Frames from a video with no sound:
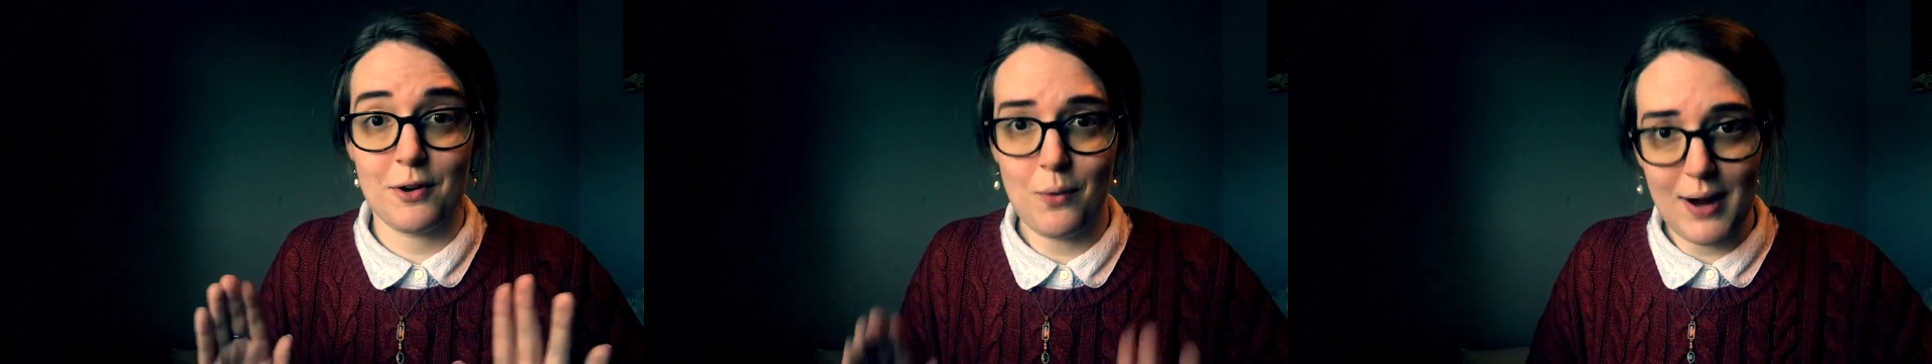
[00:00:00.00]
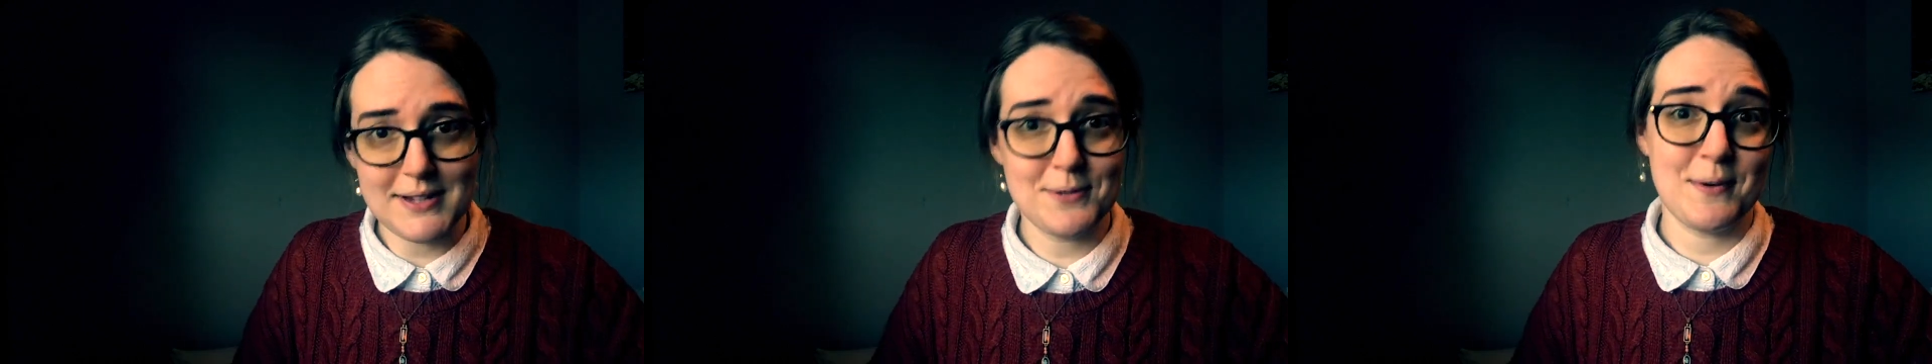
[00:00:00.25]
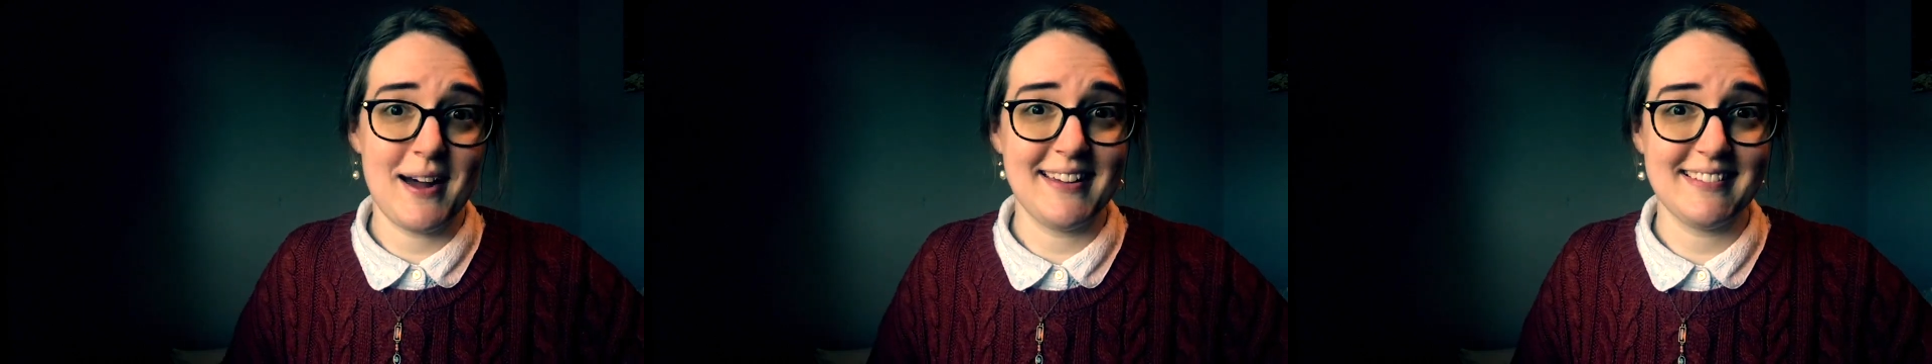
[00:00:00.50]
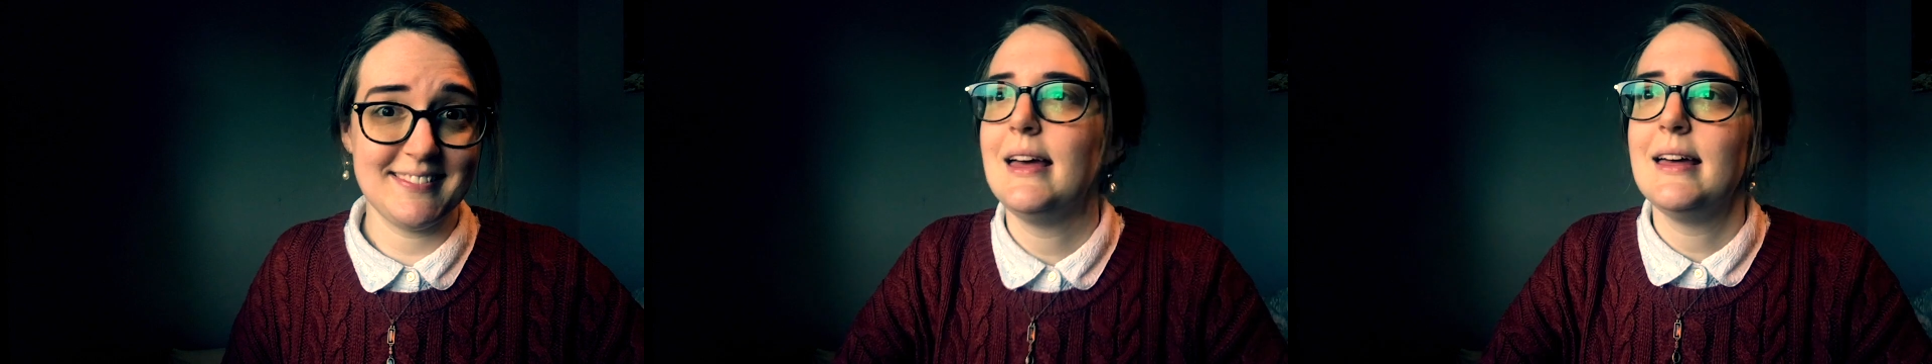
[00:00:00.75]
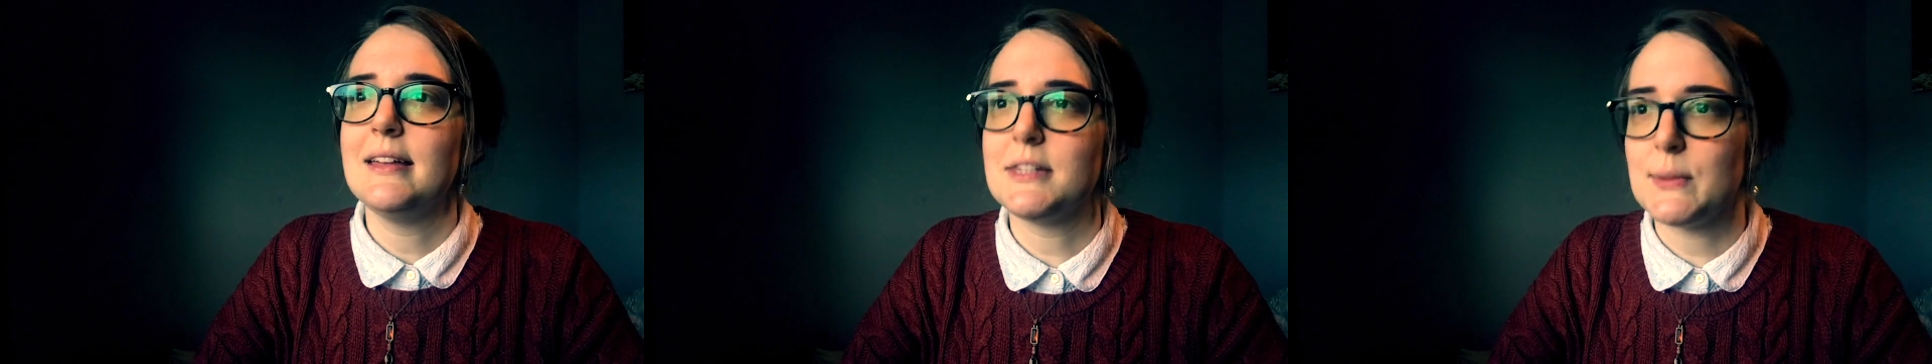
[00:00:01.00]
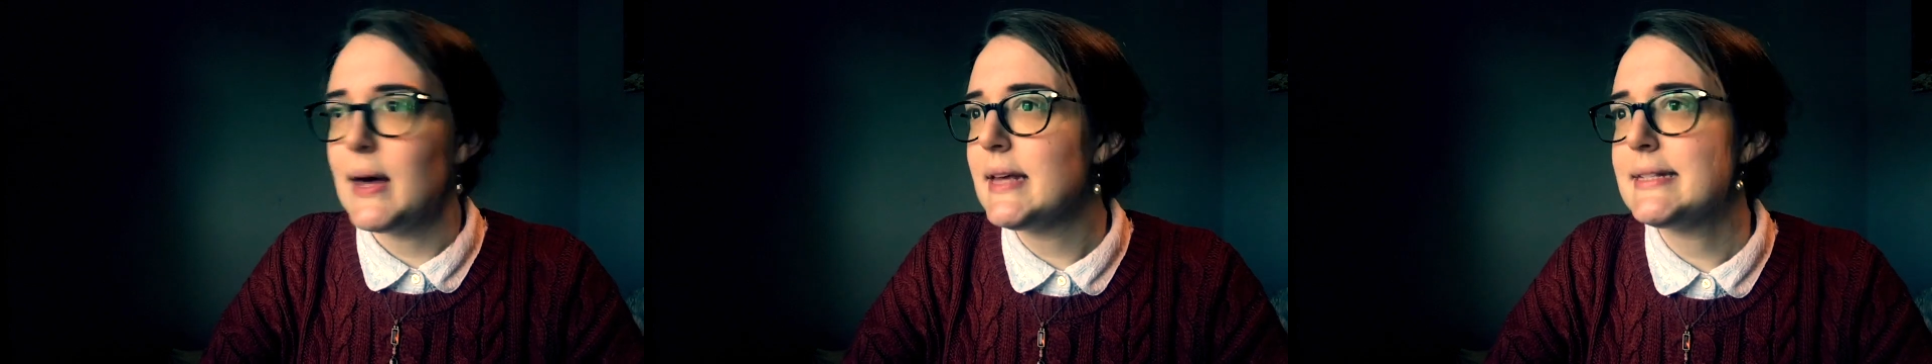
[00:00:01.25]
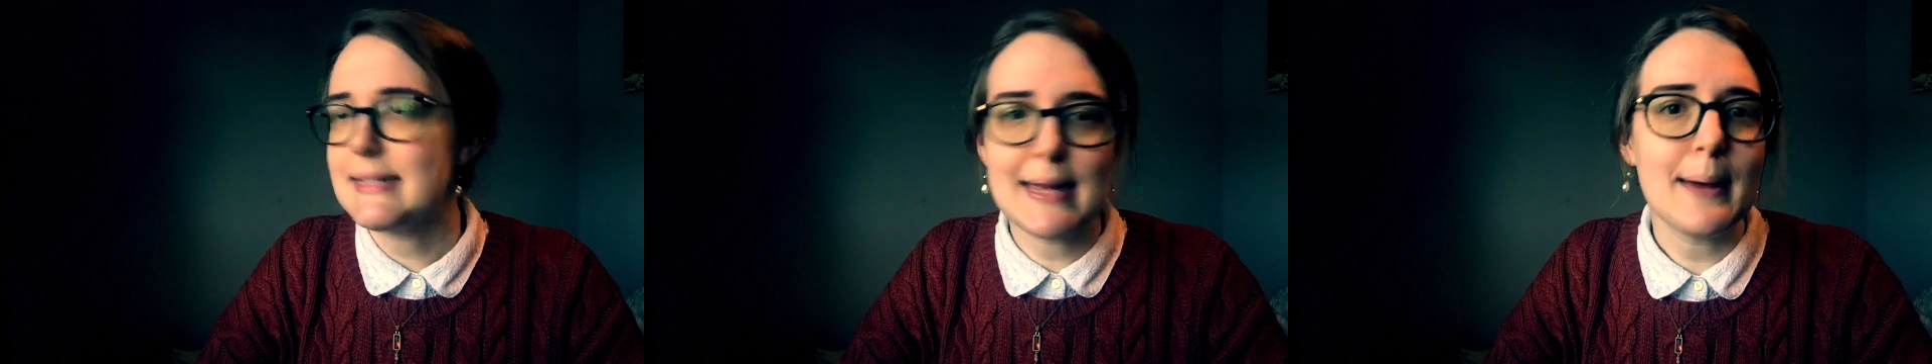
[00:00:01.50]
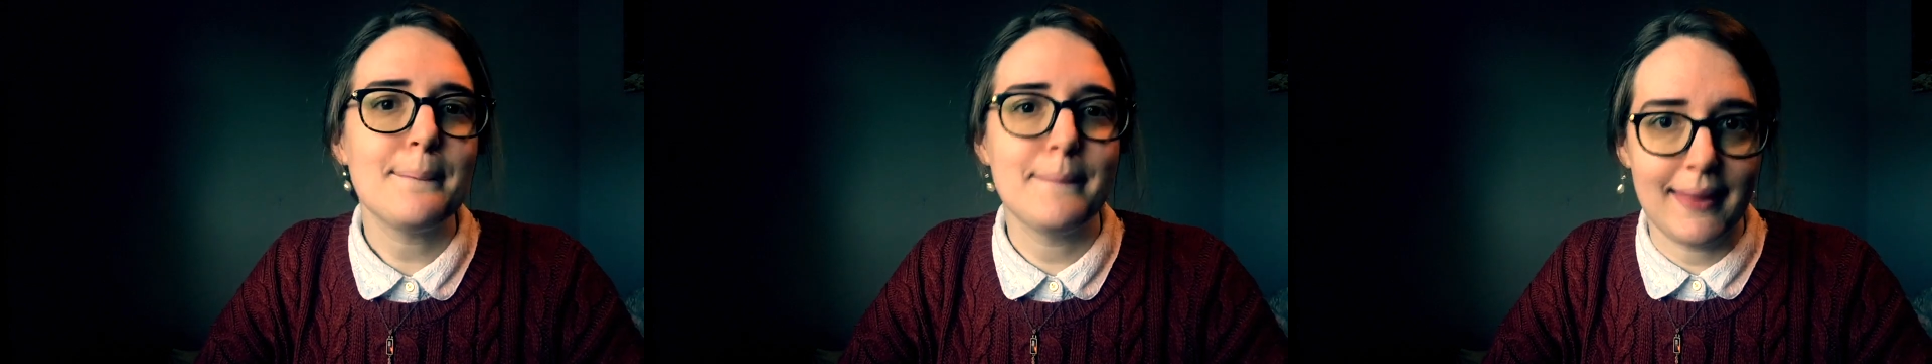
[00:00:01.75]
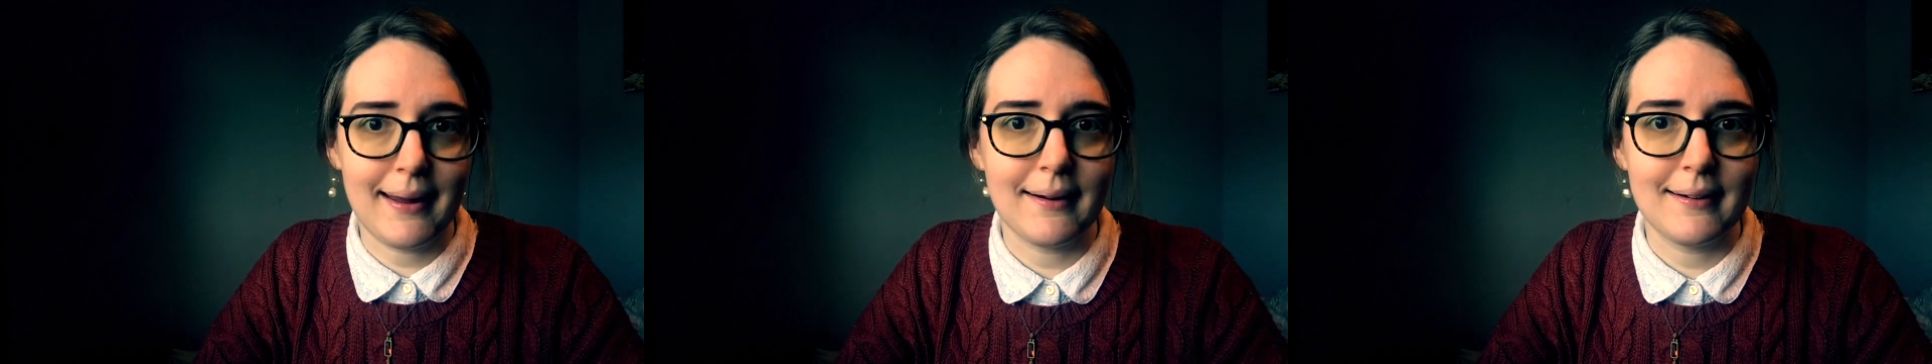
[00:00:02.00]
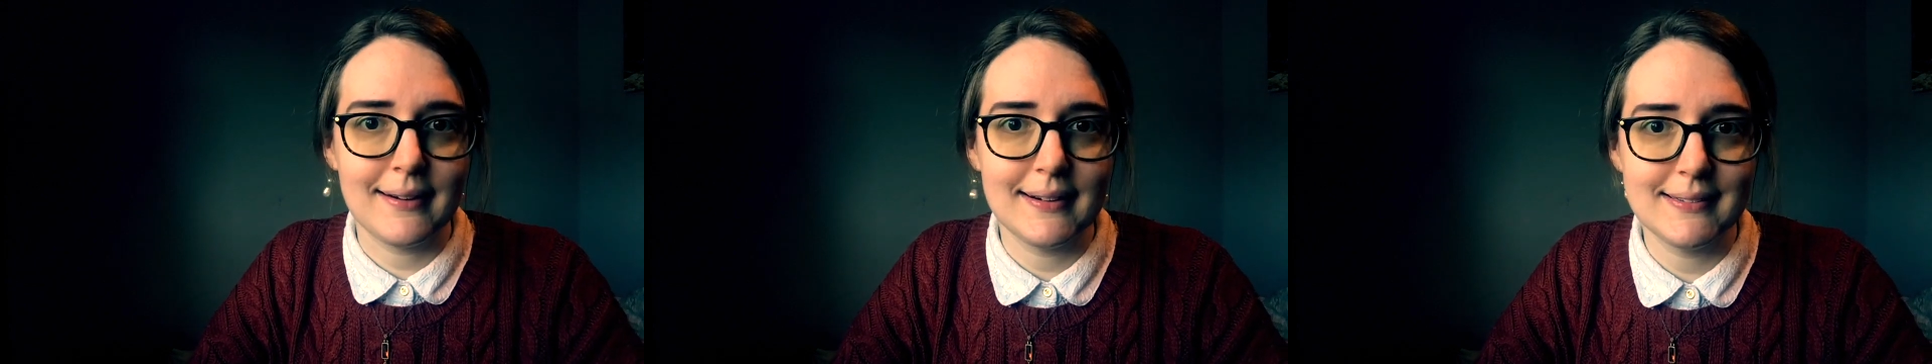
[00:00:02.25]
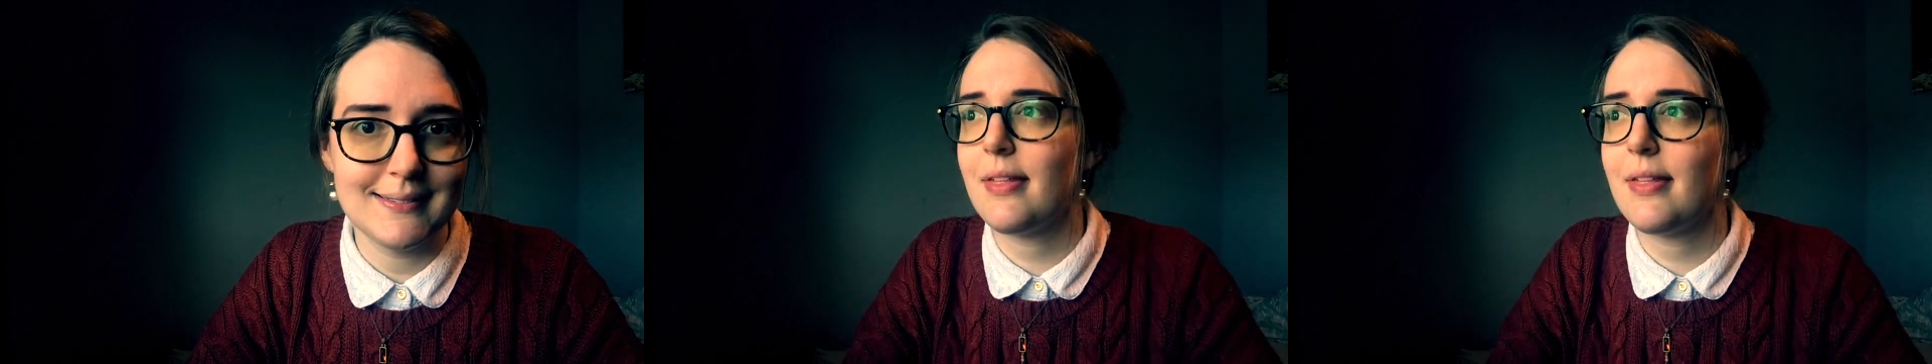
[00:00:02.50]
quite a while, so I'll stop there.